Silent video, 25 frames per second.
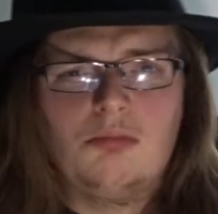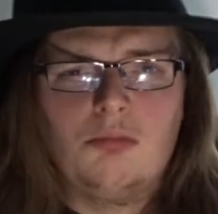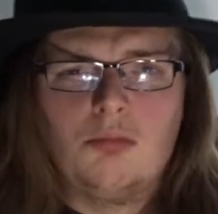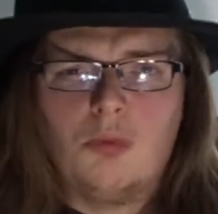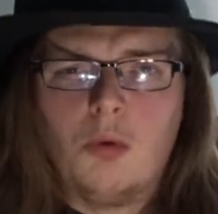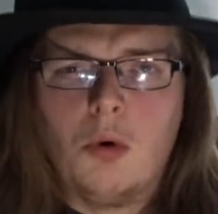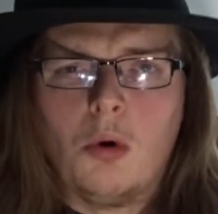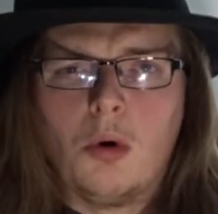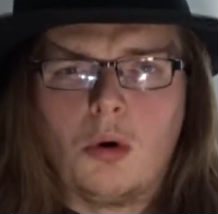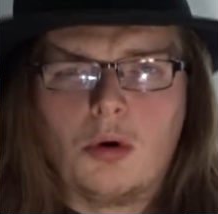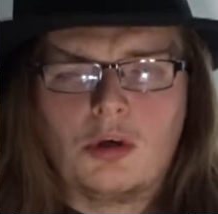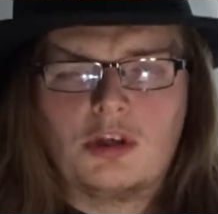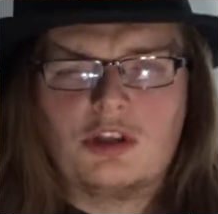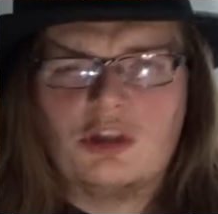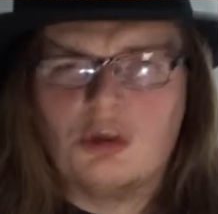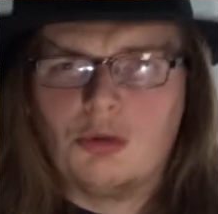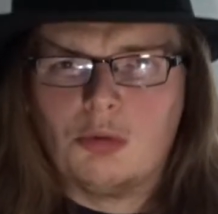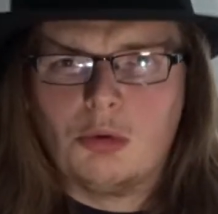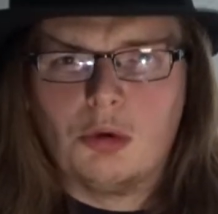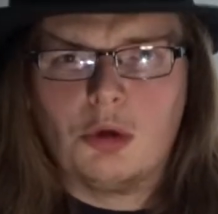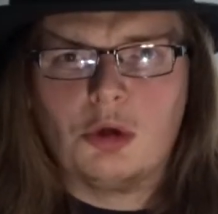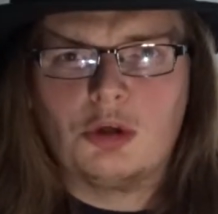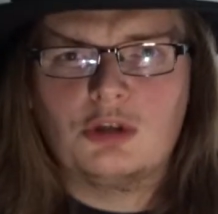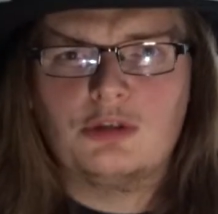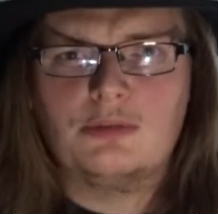walk
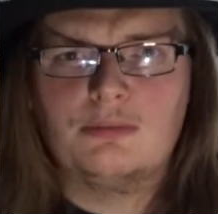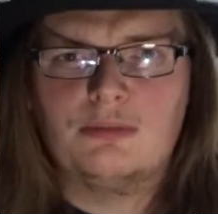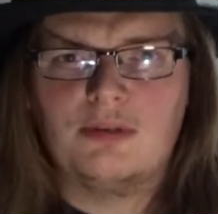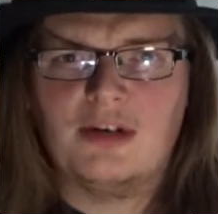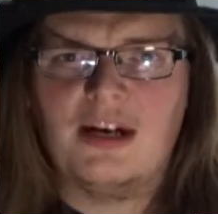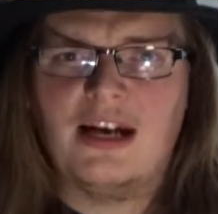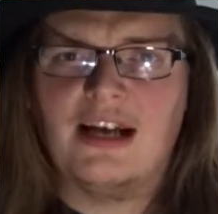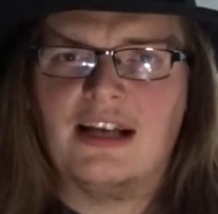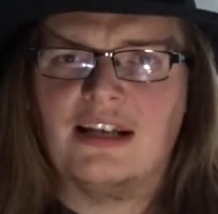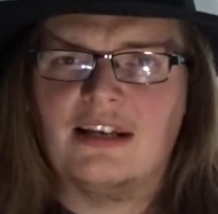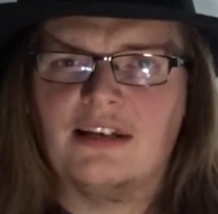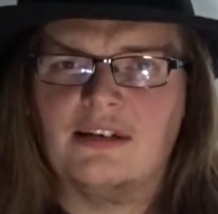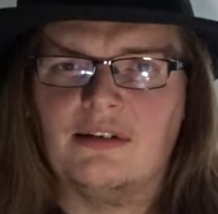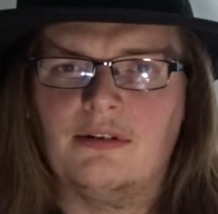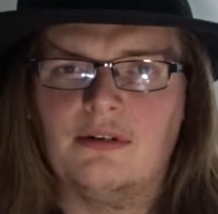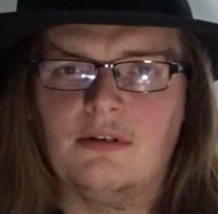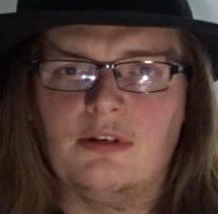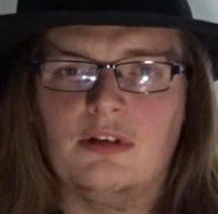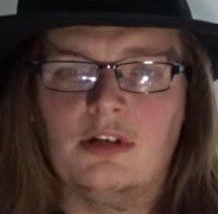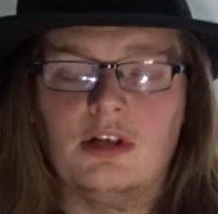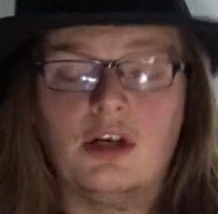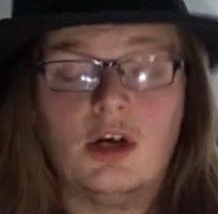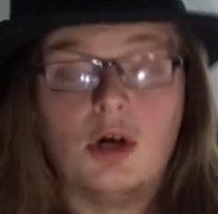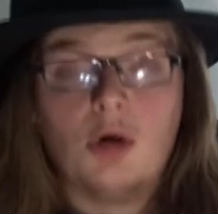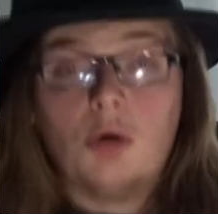towards Bran?
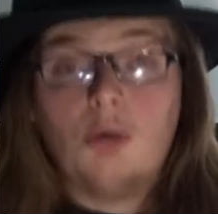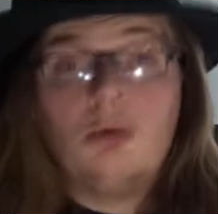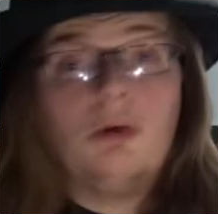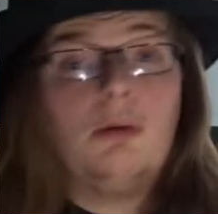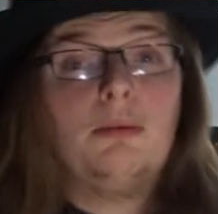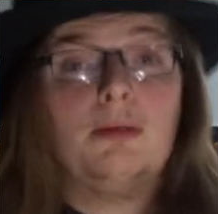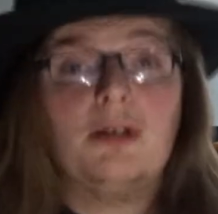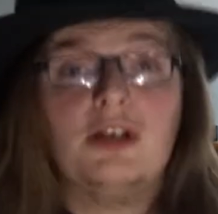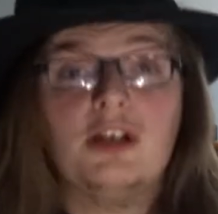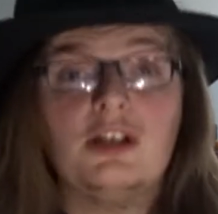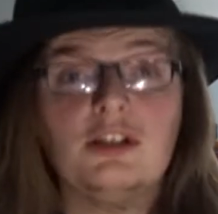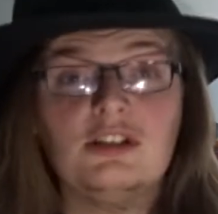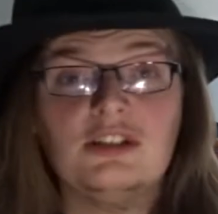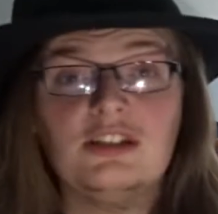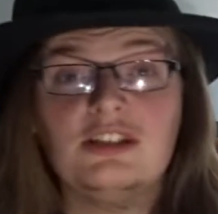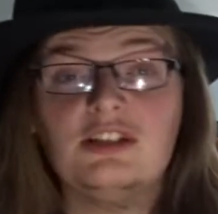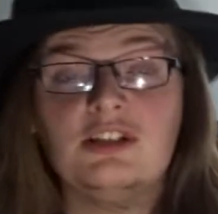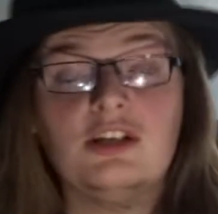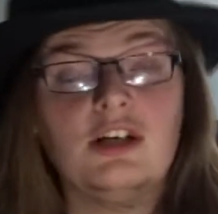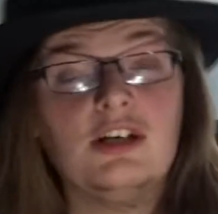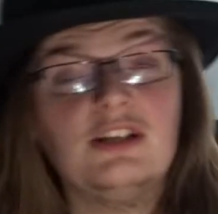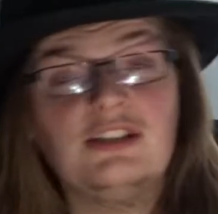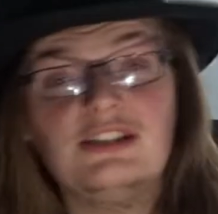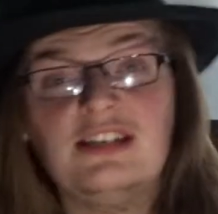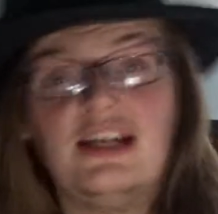Well, because it
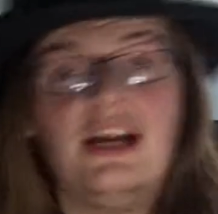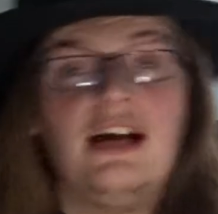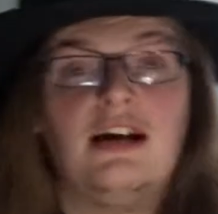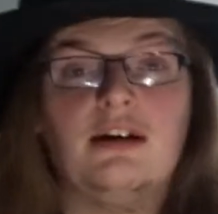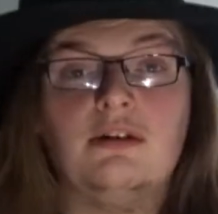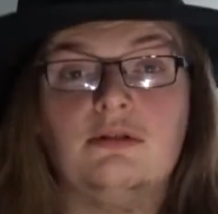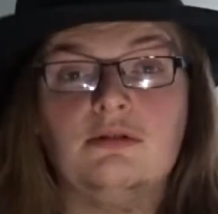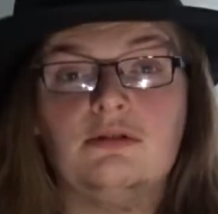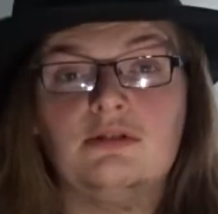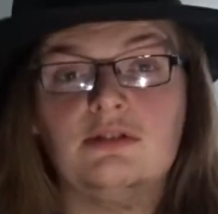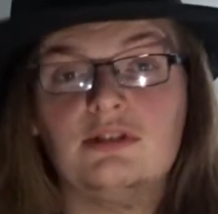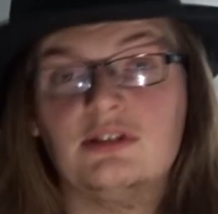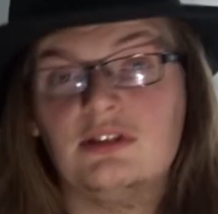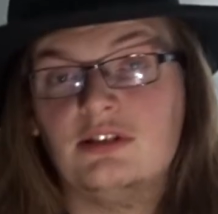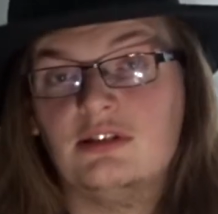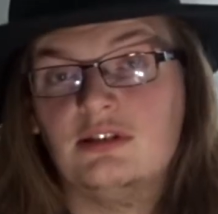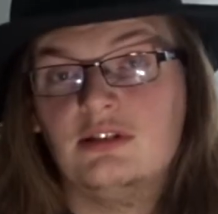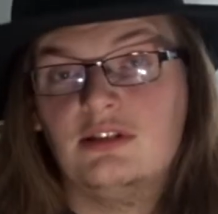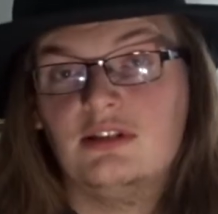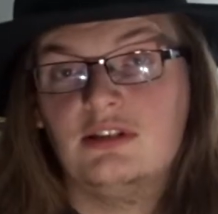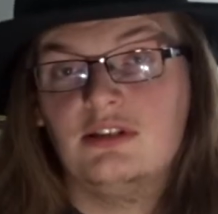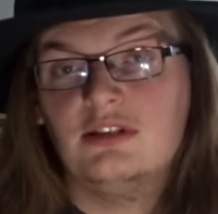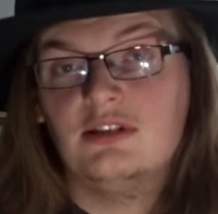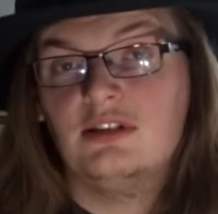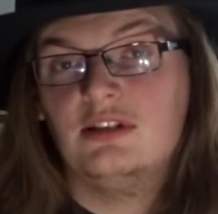turns out
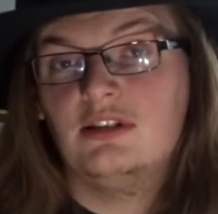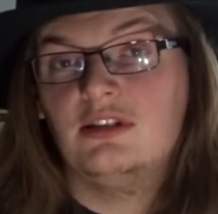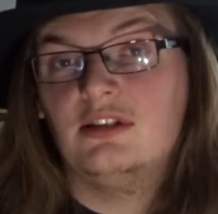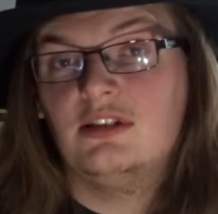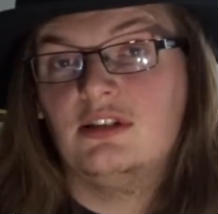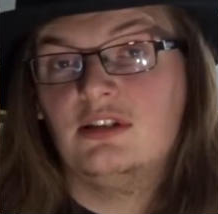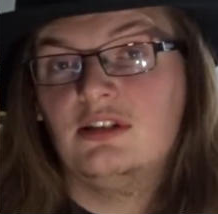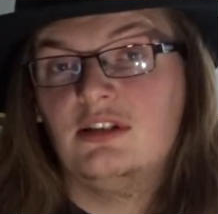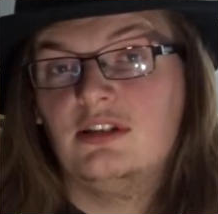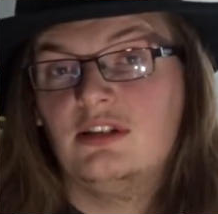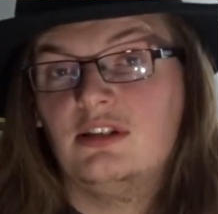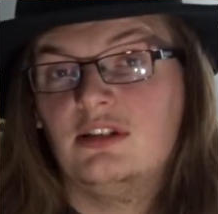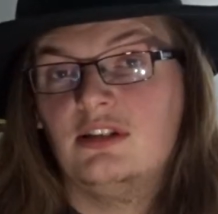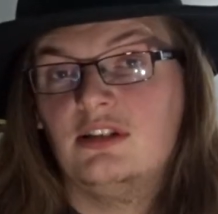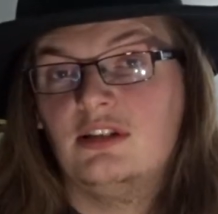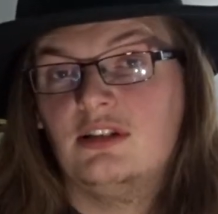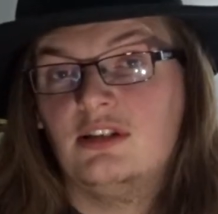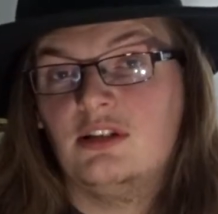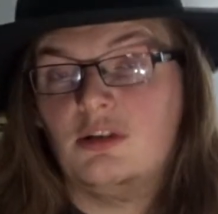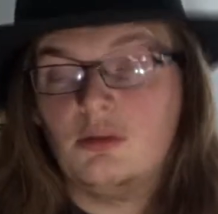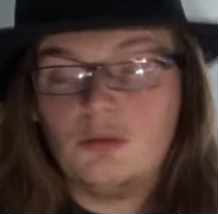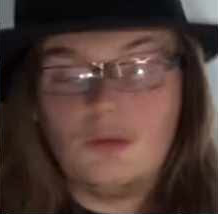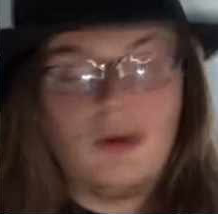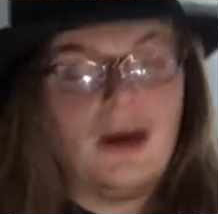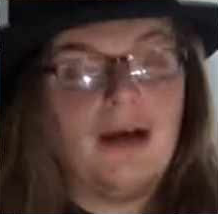
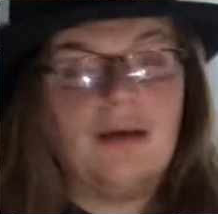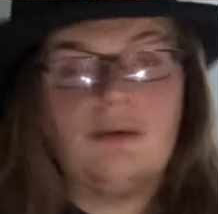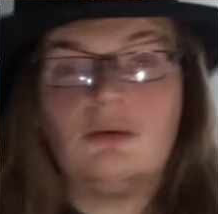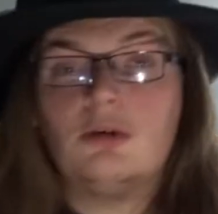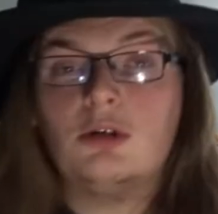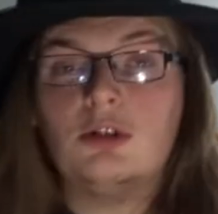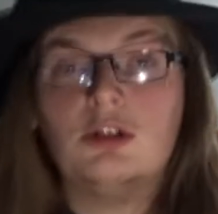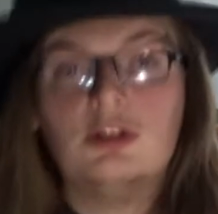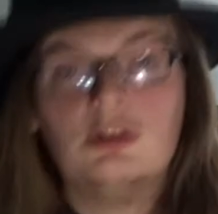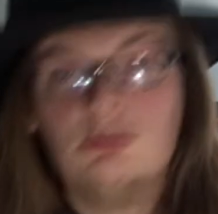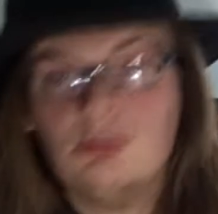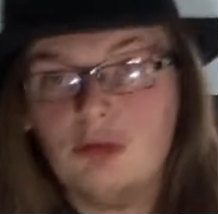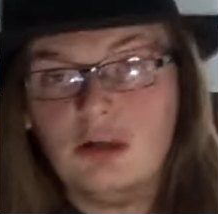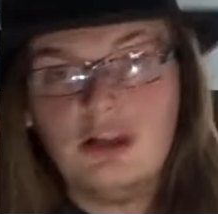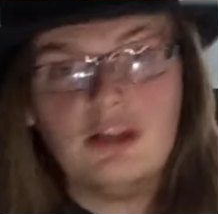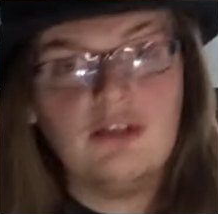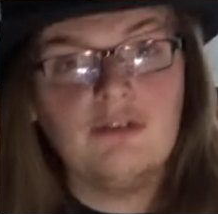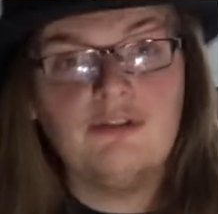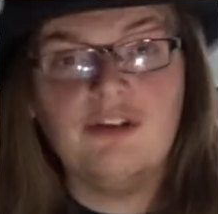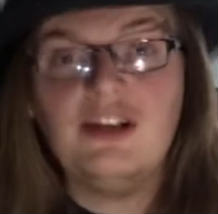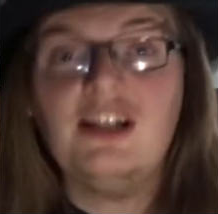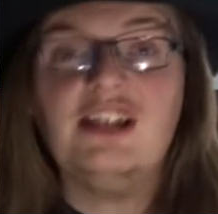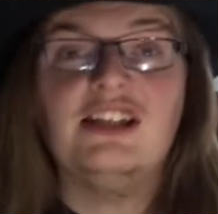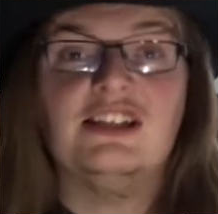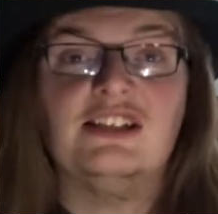the White Walkers weren't the
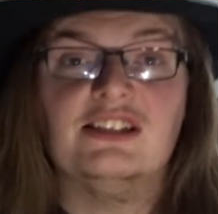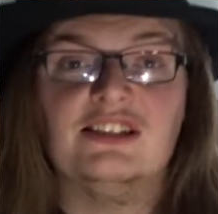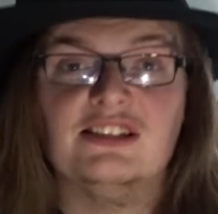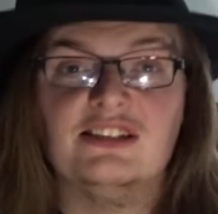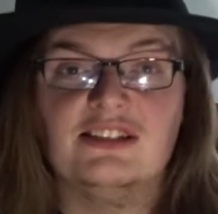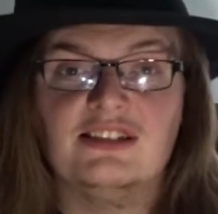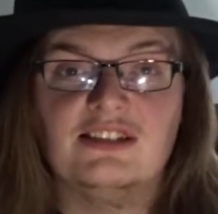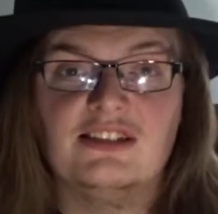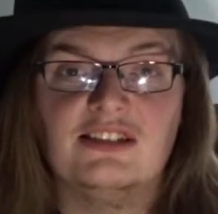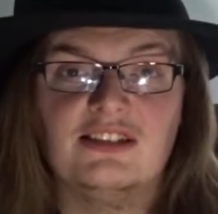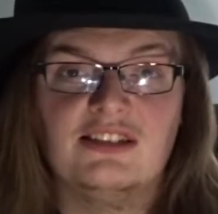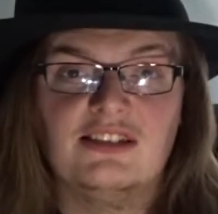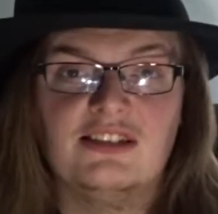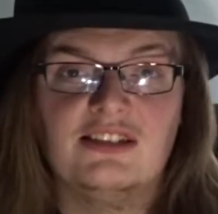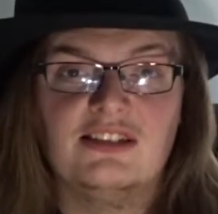villains.